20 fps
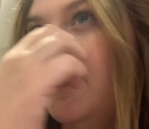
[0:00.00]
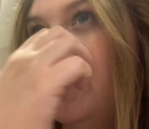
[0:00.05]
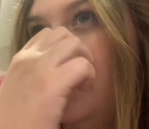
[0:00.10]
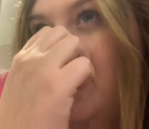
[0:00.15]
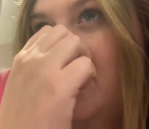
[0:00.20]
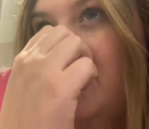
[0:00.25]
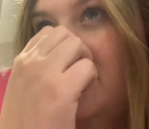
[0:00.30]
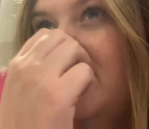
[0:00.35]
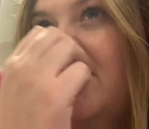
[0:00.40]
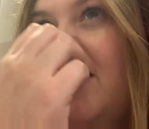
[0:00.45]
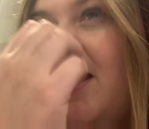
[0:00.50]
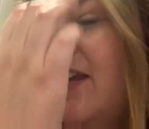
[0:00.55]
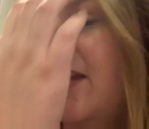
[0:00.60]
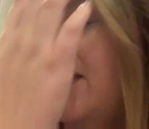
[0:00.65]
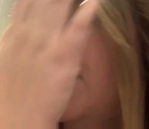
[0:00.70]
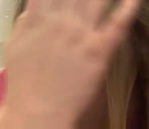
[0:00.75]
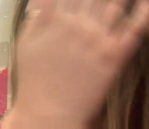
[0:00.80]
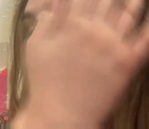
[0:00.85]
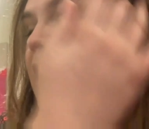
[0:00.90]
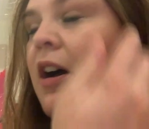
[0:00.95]
This
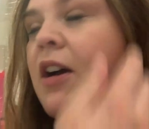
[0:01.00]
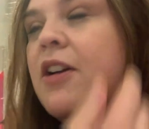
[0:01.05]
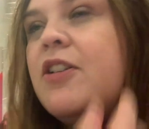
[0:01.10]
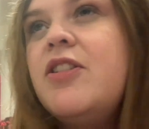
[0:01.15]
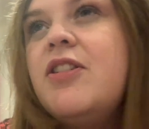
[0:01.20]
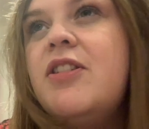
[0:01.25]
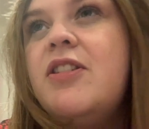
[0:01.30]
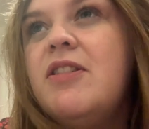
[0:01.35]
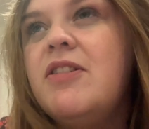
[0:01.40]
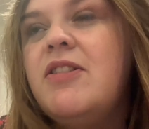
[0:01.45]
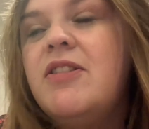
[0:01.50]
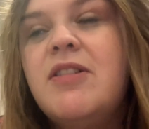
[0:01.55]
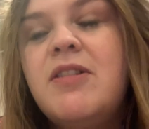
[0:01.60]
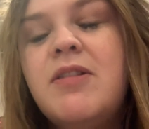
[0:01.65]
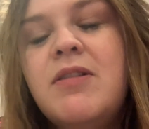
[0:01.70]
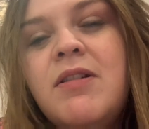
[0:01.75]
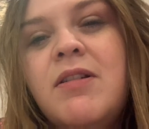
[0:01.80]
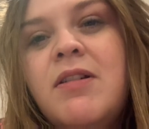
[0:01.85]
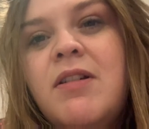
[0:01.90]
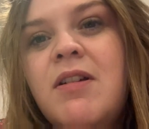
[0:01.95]
day, I just
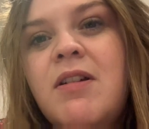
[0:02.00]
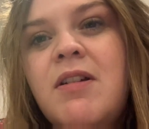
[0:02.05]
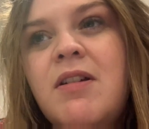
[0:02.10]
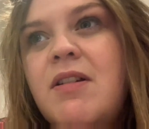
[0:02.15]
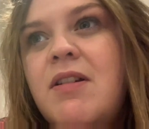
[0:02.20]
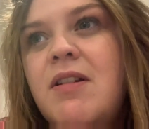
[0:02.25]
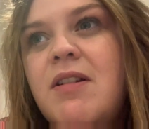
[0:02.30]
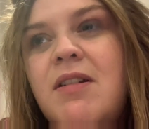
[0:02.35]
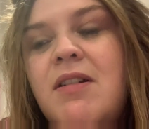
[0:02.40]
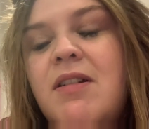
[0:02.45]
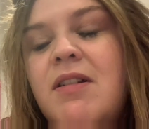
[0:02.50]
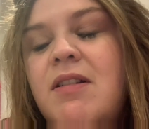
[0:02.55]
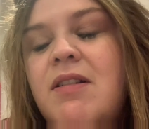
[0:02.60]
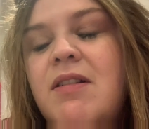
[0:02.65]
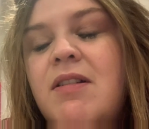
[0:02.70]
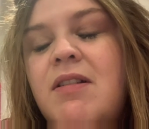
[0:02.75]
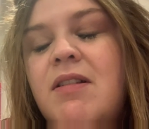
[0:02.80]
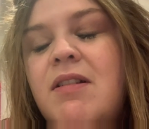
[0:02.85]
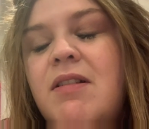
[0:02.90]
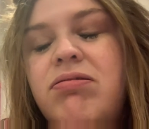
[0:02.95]

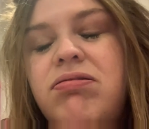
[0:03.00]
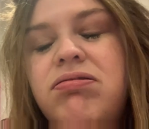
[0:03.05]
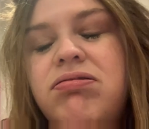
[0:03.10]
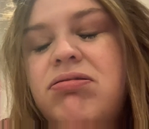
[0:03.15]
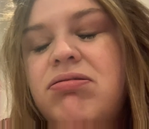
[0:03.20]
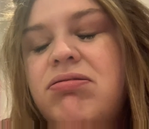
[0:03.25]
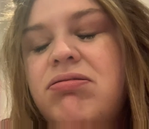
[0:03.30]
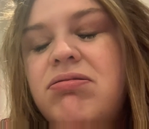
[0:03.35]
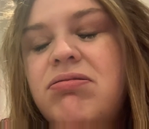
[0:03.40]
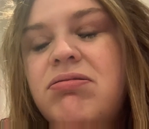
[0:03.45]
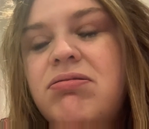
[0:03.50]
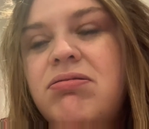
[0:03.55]
I'm